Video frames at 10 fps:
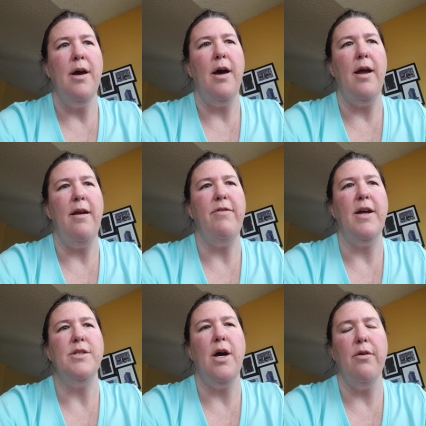Uh, if
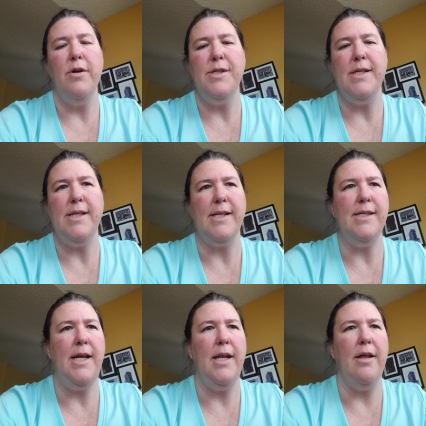that tolerance is
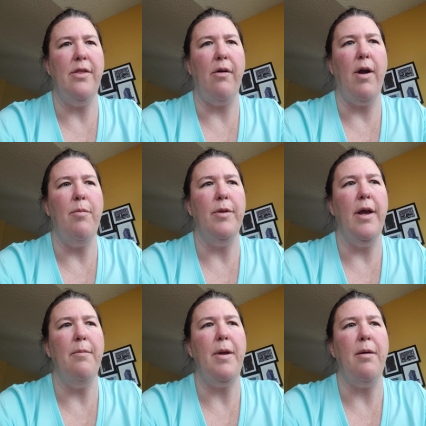exceeded, the crop will
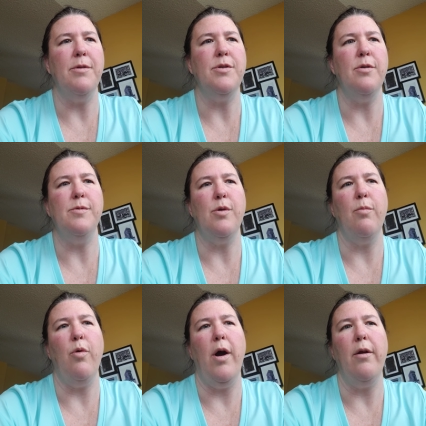not be able to
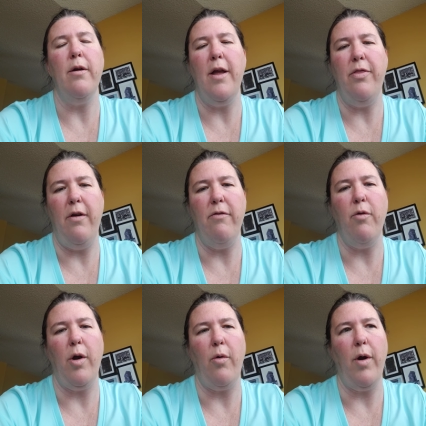absorb water and
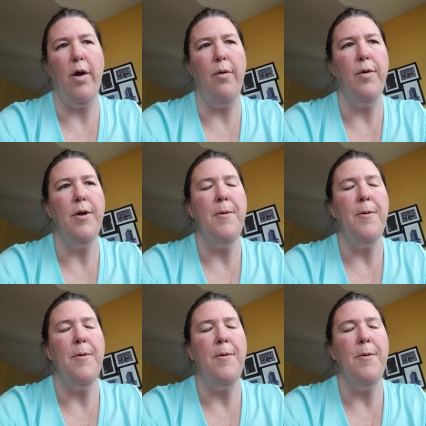therefore grow.